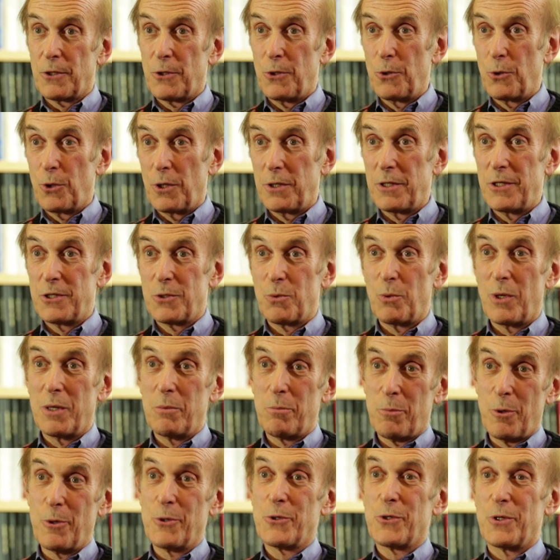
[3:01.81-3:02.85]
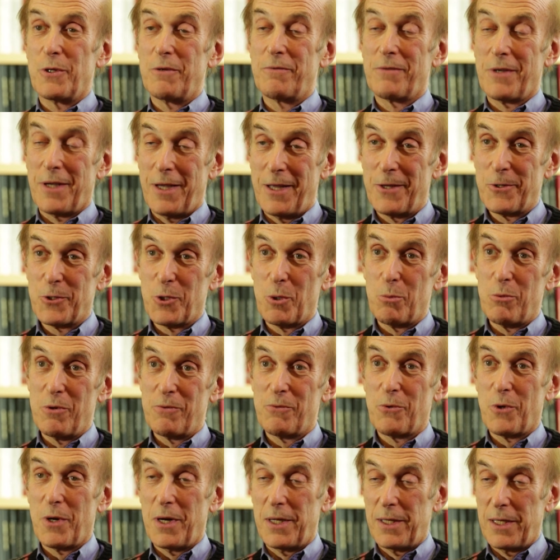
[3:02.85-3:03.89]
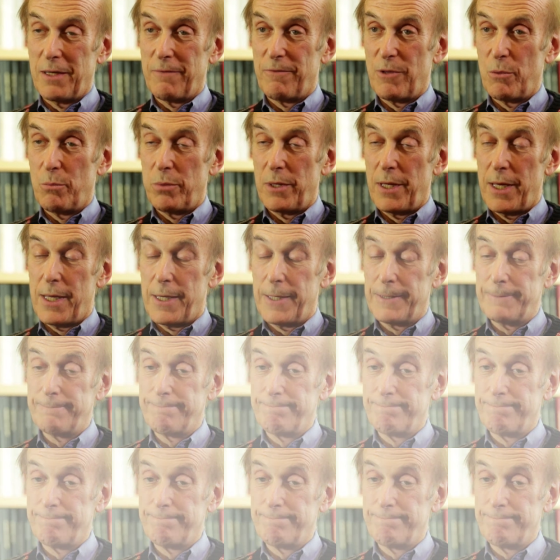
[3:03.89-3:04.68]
to cure at least one person of cancer before I leave the planet.